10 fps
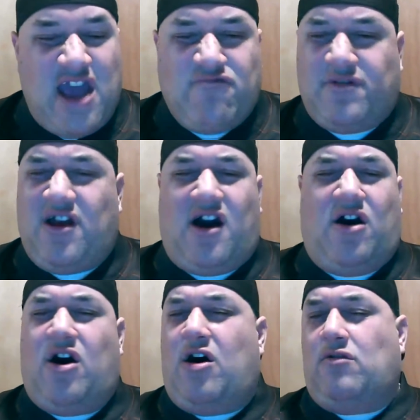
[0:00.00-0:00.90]

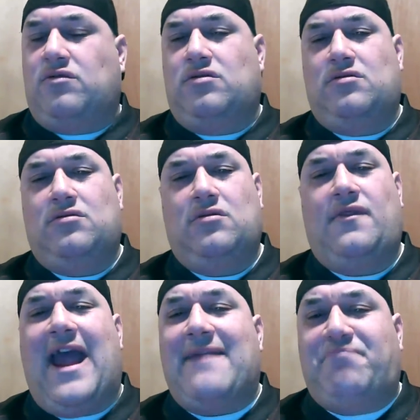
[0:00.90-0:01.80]

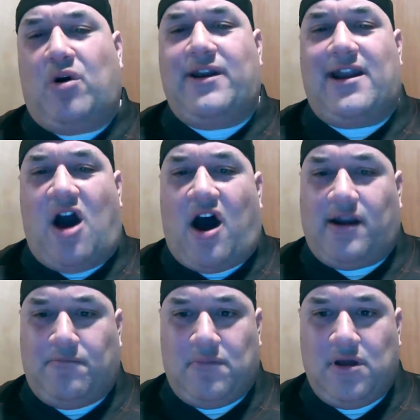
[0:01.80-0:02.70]
They put it
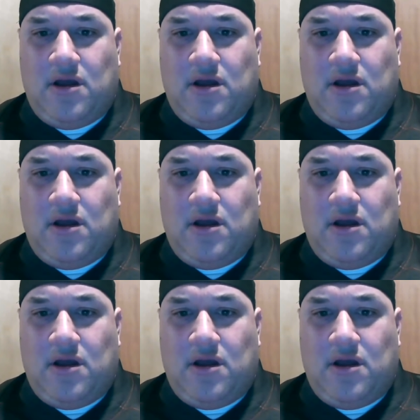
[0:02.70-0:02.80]
on them.